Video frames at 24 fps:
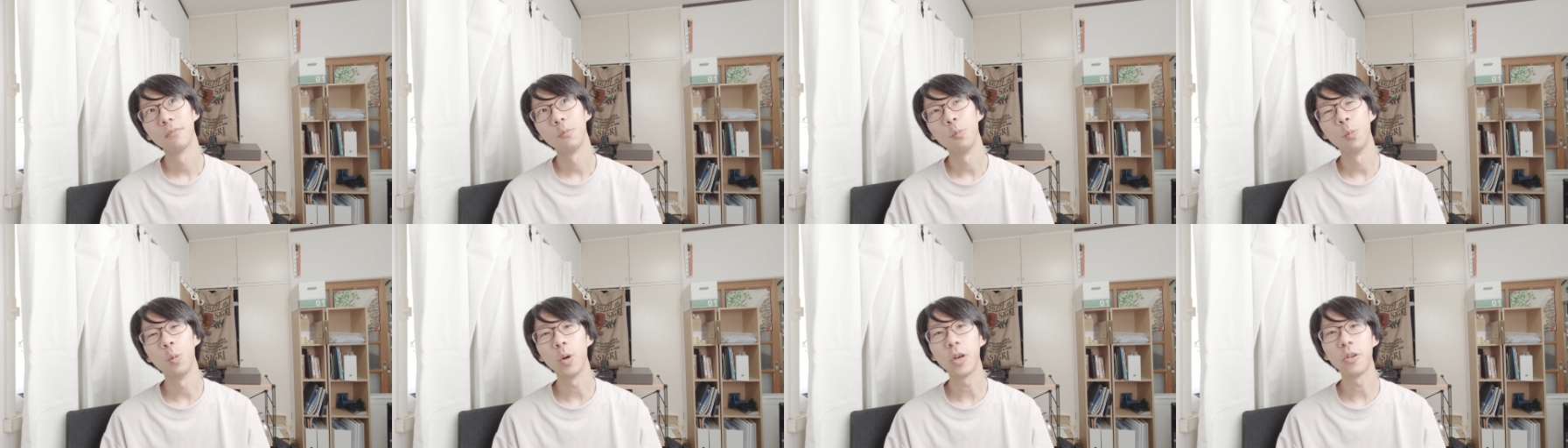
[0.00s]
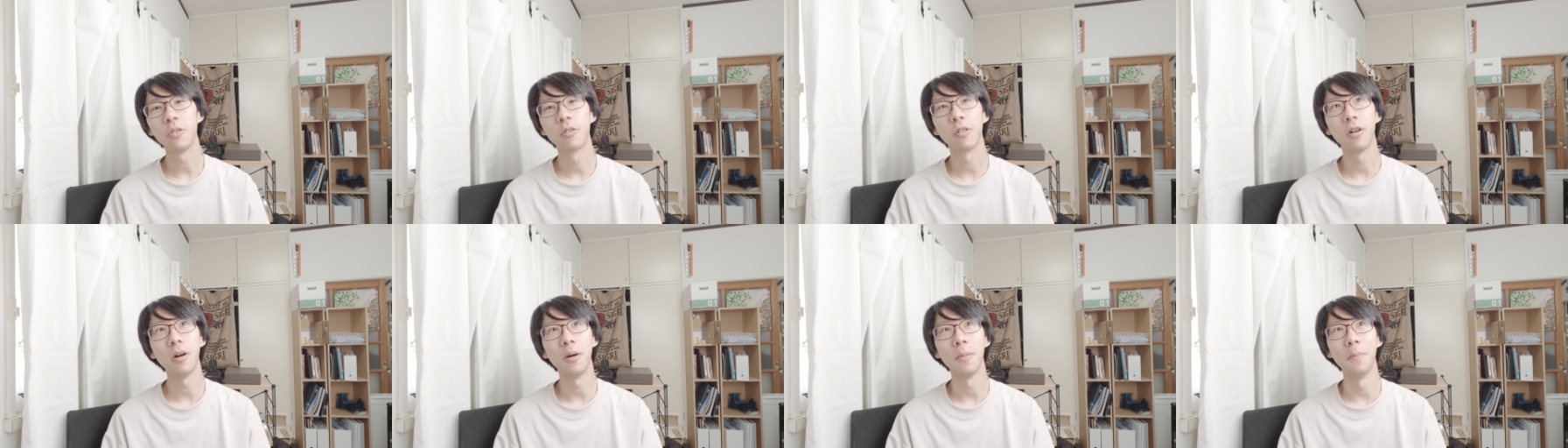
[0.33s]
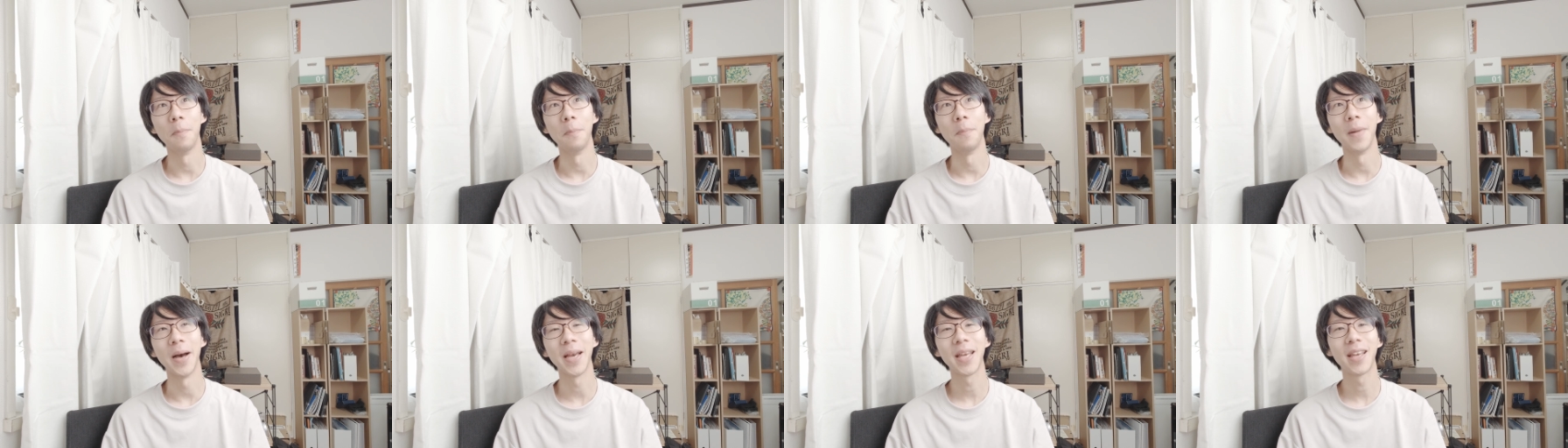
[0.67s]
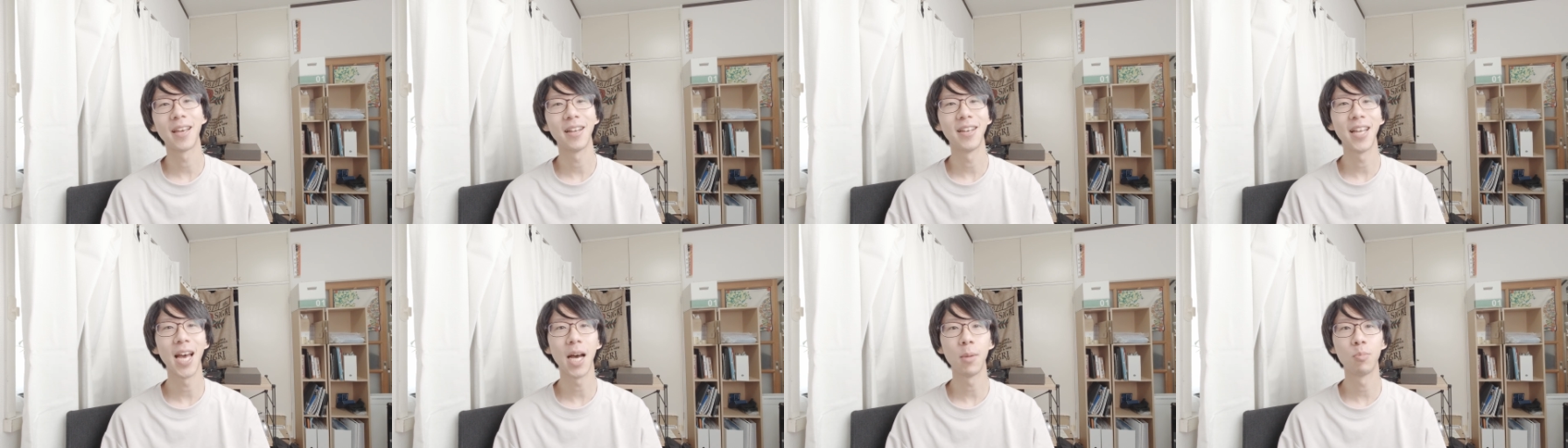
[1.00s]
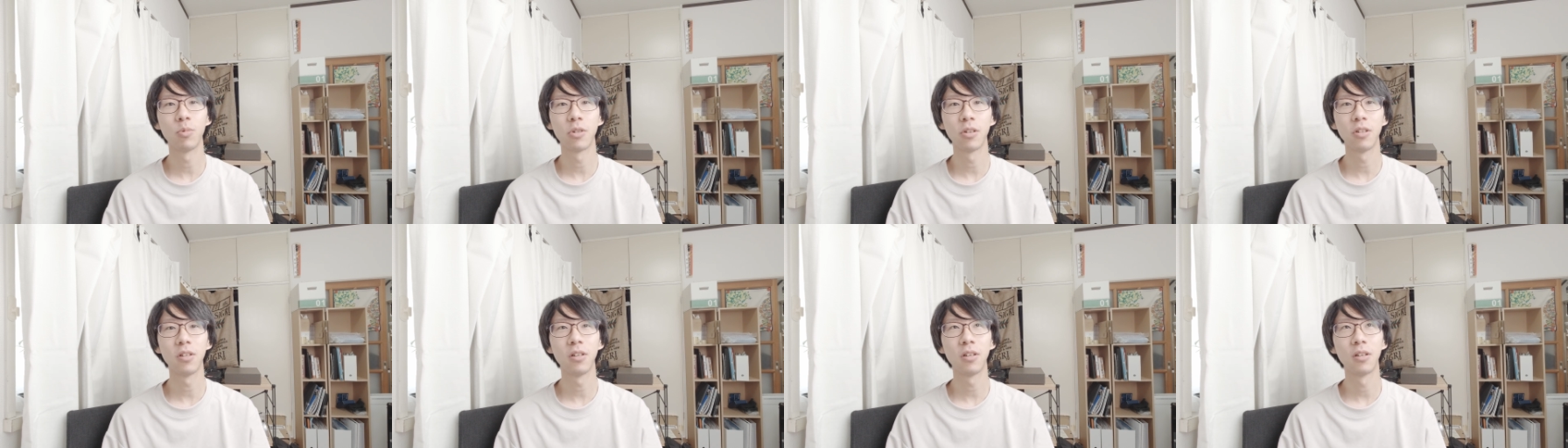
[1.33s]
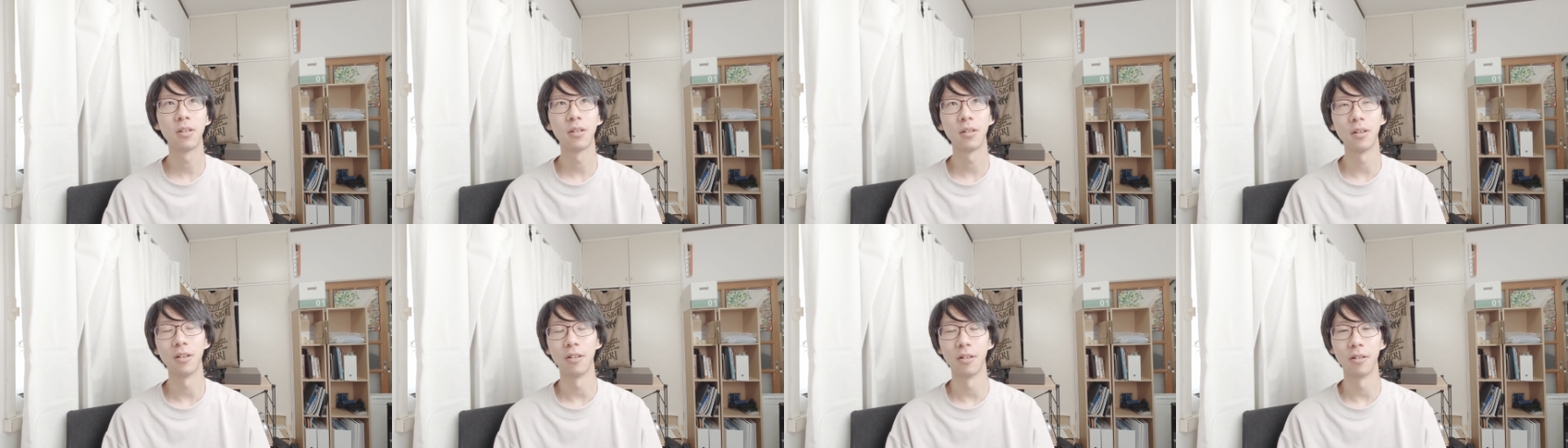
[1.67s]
do you call mic adapter?